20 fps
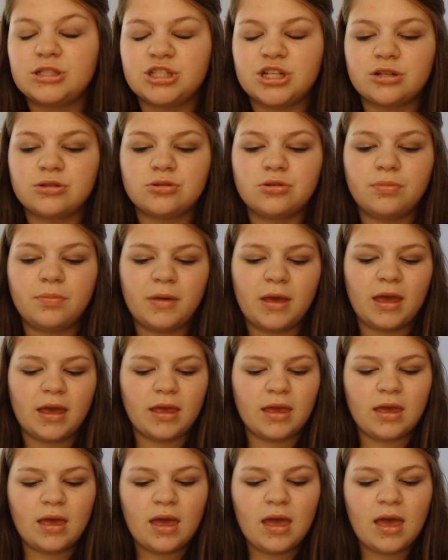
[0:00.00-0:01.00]
gentle
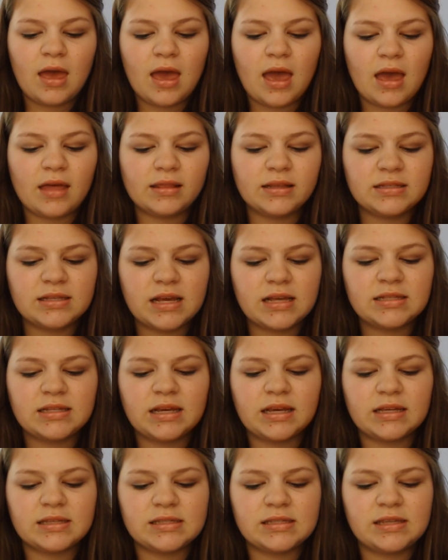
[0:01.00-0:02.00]
pink, and this has
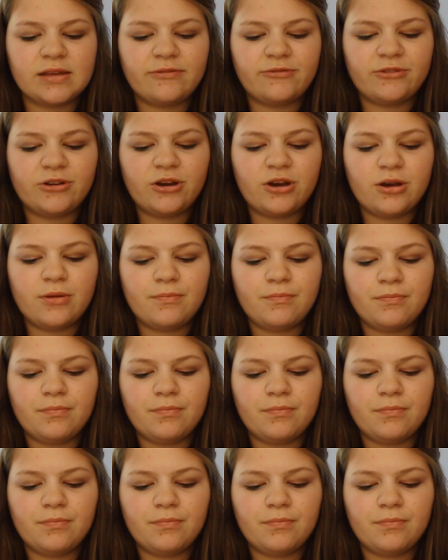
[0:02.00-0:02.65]
like a sifter,